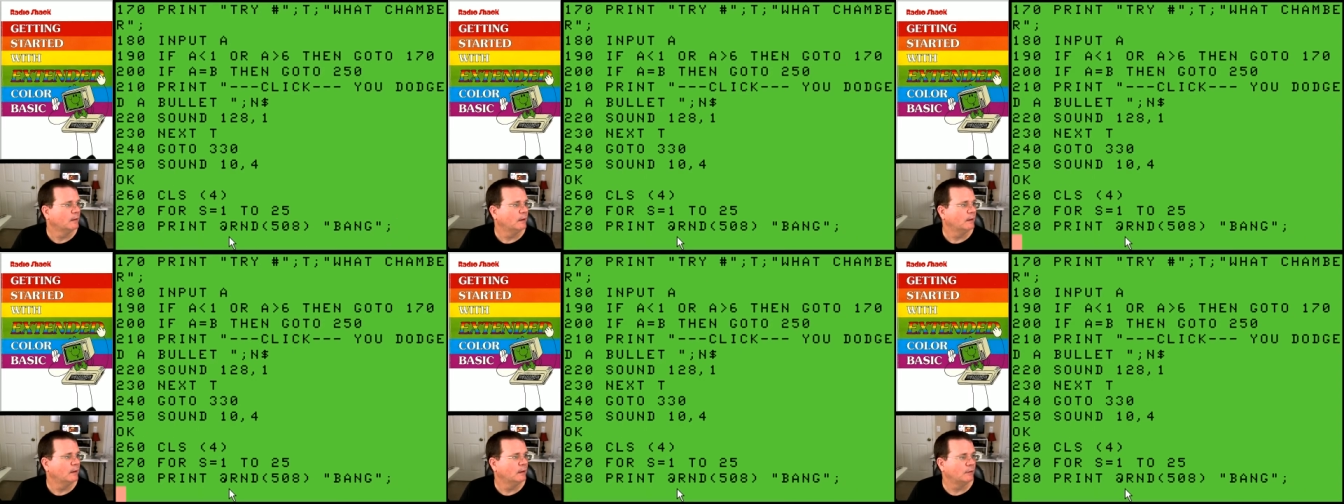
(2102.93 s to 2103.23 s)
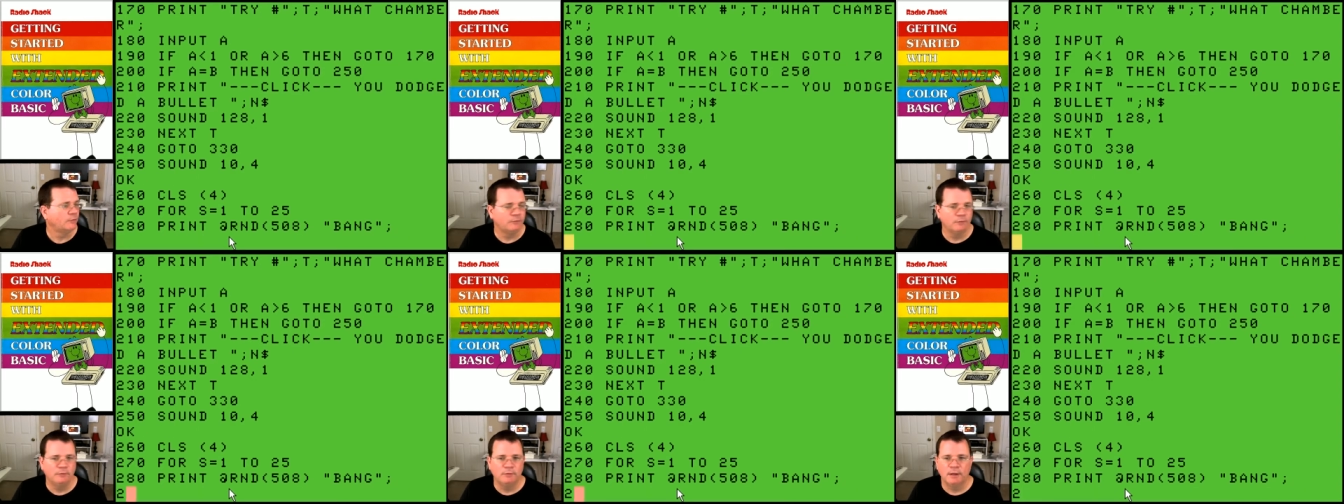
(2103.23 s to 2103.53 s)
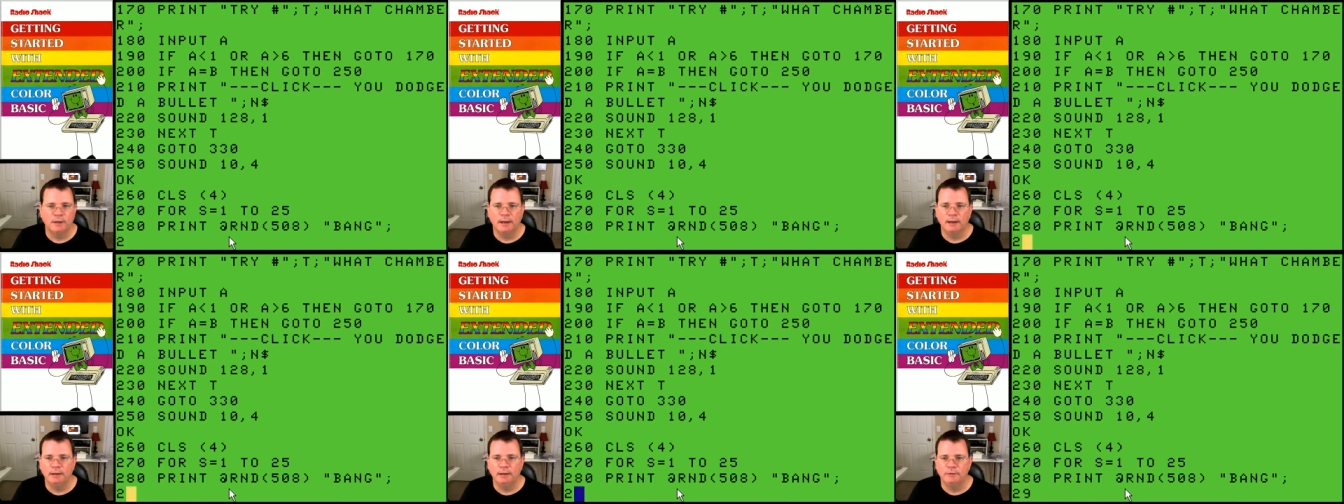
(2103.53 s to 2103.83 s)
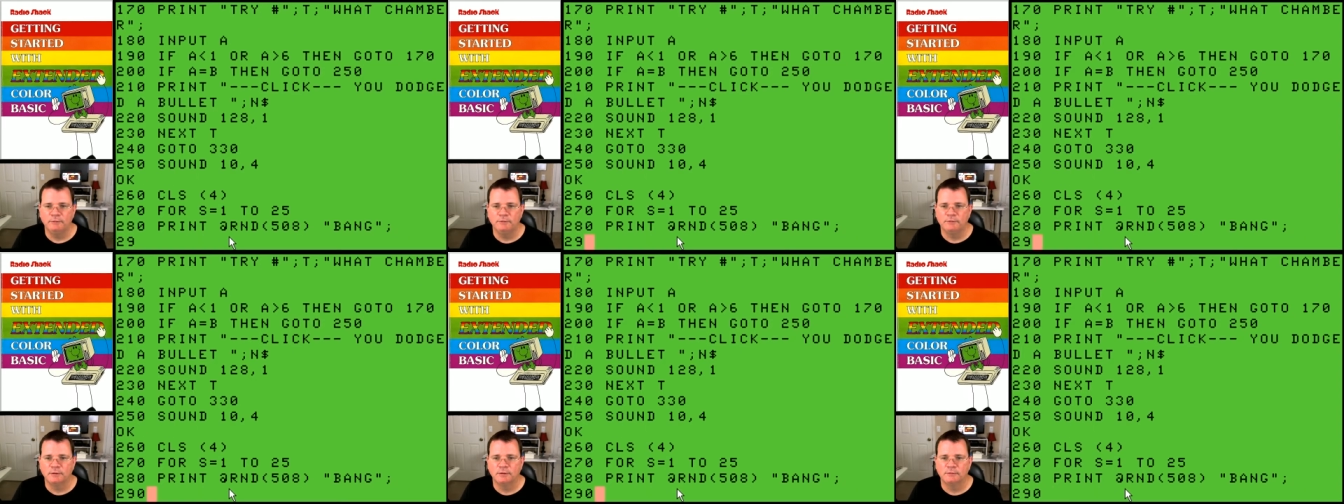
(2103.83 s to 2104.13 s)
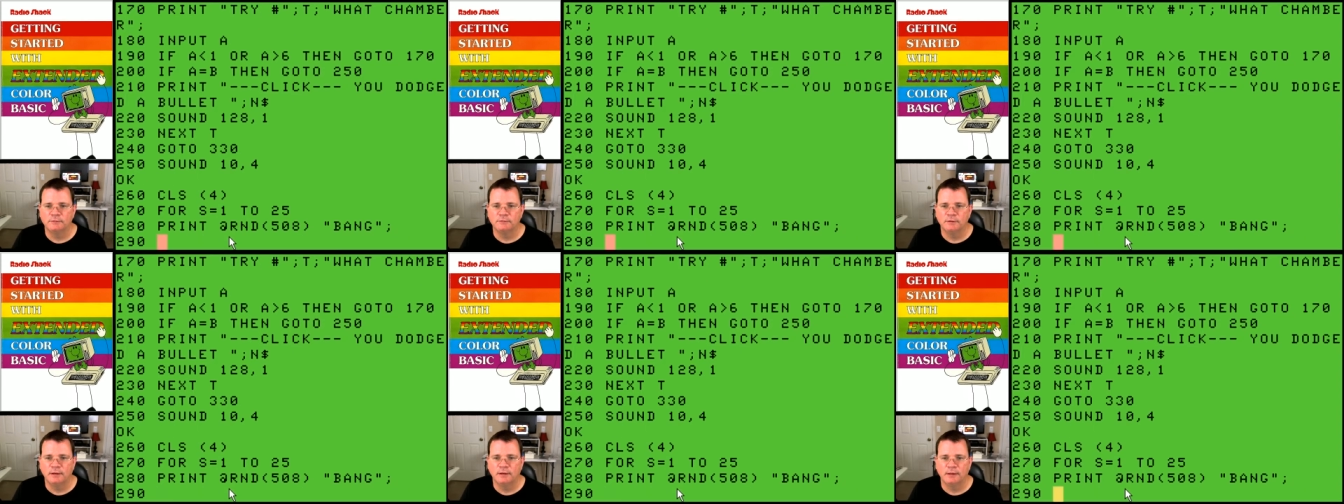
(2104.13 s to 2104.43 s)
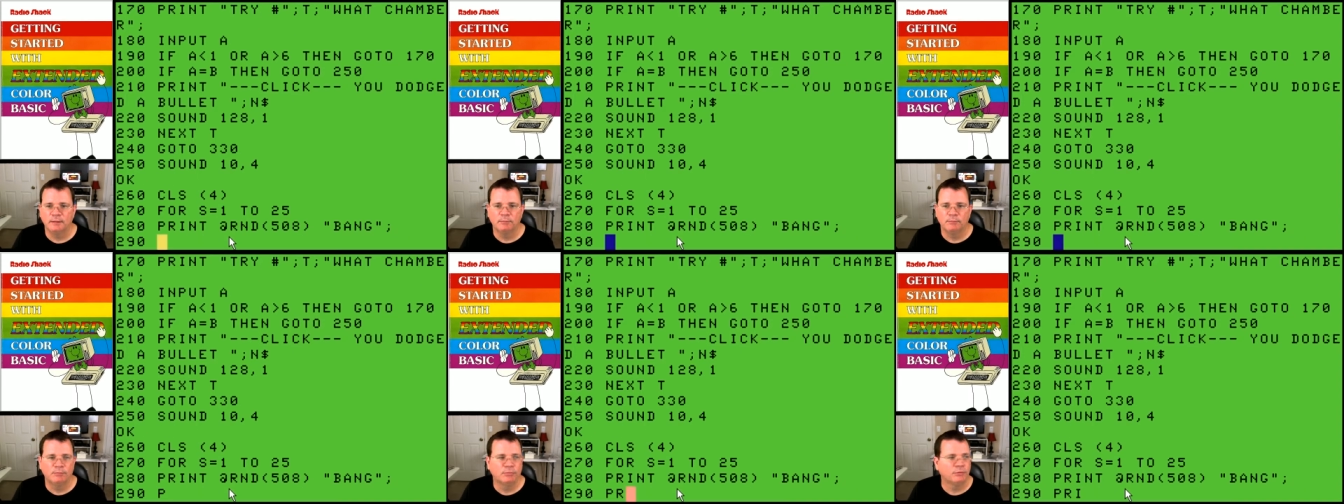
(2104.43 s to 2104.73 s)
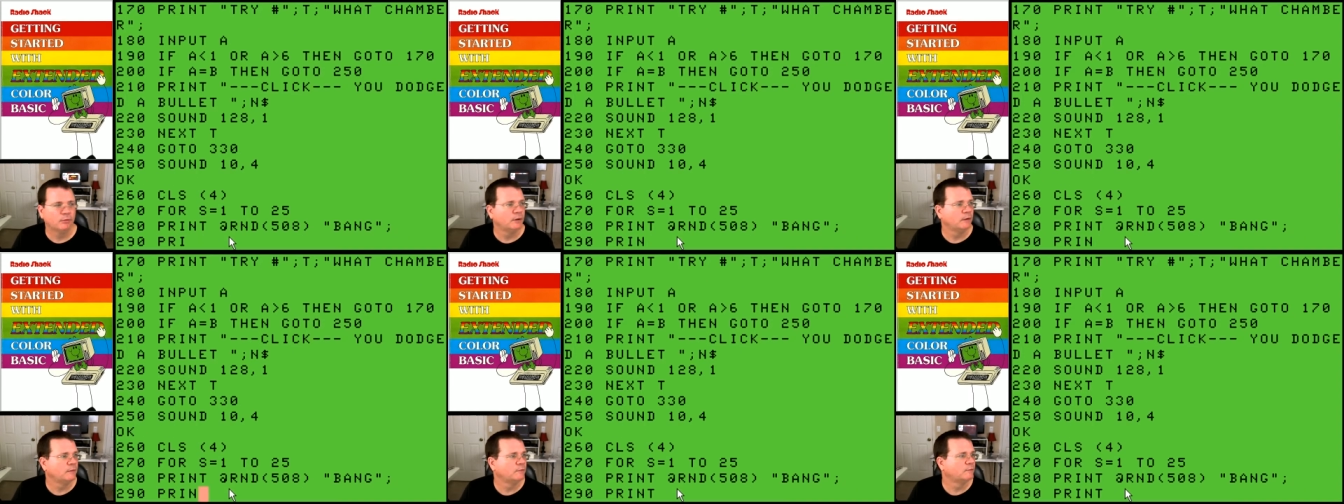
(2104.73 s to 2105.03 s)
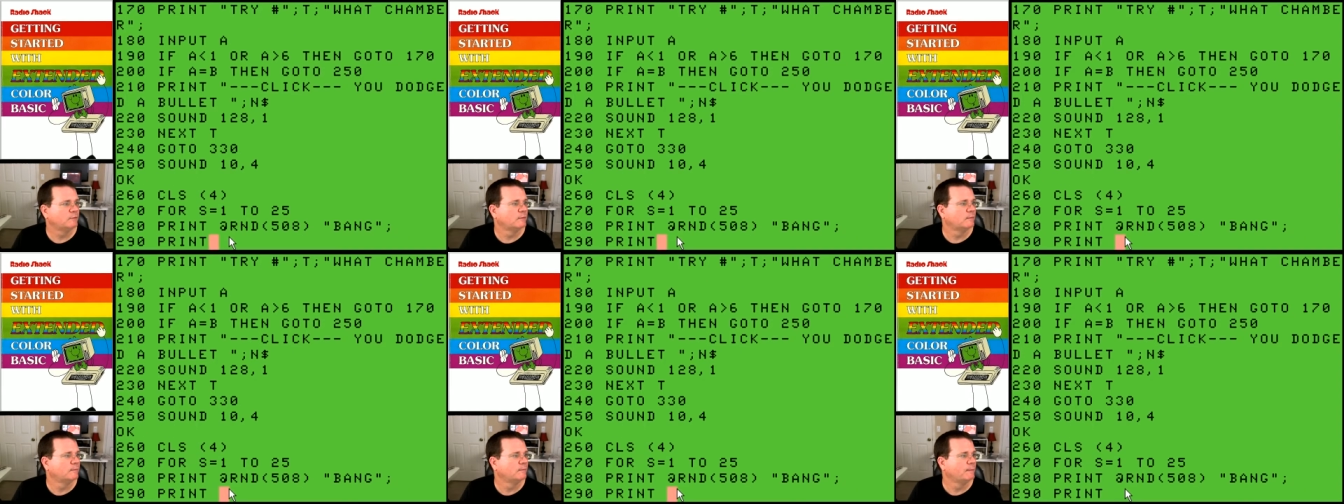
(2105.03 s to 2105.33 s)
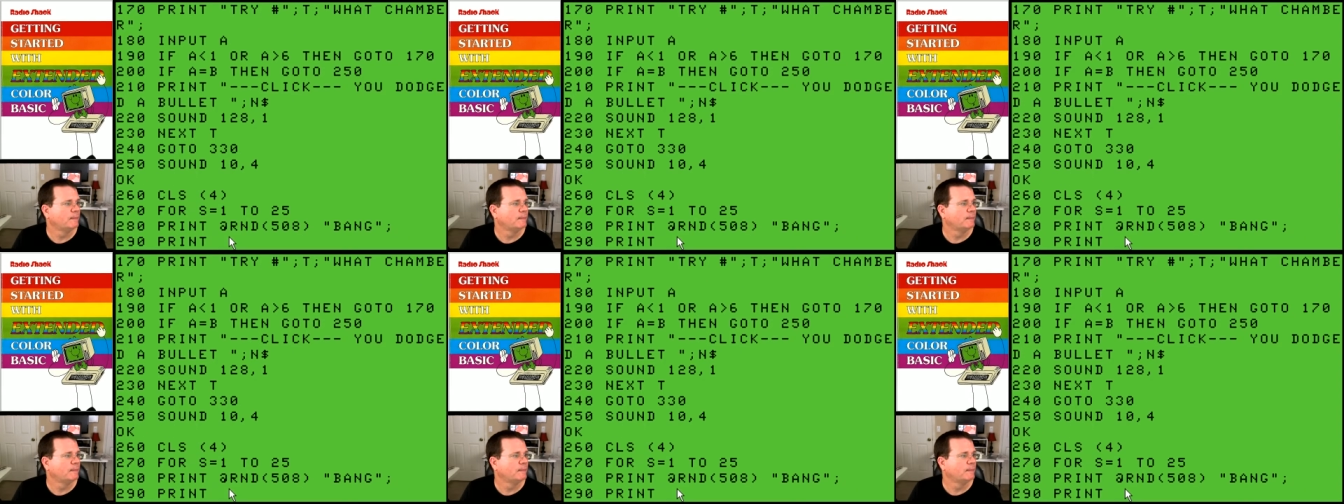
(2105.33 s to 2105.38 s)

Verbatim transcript: uh, 290 is going to say print